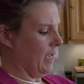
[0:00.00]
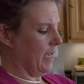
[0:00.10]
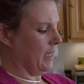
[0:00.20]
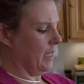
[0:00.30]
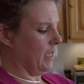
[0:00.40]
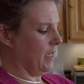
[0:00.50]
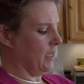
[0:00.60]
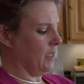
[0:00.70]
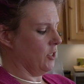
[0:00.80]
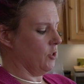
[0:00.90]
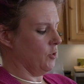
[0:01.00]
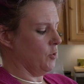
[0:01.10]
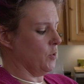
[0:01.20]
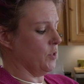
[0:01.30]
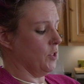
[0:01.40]
And then
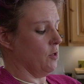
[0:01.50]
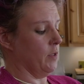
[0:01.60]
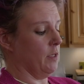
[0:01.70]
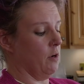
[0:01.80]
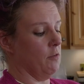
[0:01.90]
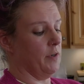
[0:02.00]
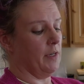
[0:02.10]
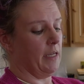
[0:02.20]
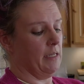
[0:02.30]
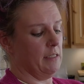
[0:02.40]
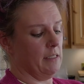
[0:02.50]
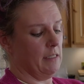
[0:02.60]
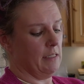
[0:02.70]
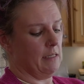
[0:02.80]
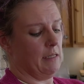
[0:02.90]
you soak it overnight
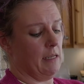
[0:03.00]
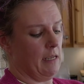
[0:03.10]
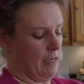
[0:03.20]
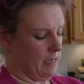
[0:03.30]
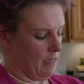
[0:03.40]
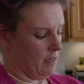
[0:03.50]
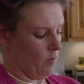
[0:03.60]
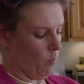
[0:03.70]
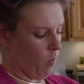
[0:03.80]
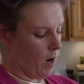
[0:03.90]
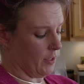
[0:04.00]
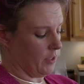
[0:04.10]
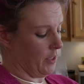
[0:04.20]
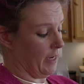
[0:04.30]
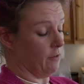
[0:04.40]
in a
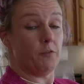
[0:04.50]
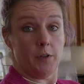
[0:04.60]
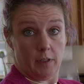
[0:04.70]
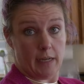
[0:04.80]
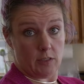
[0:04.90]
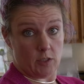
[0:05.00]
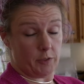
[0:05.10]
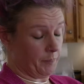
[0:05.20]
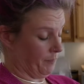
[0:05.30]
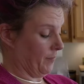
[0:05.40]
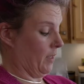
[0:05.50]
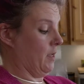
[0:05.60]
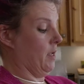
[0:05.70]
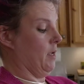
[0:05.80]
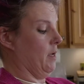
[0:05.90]
water and fertilizer
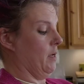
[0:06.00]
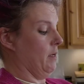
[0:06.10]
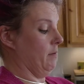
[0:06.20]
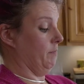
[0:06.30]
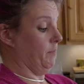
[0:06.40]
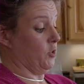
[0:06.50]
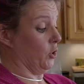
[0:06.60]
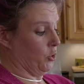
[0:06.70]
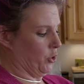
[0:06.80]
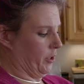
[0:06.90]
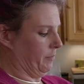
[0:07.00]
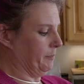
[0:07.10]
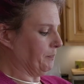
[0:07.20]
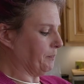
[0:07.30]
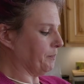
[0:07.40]
solution.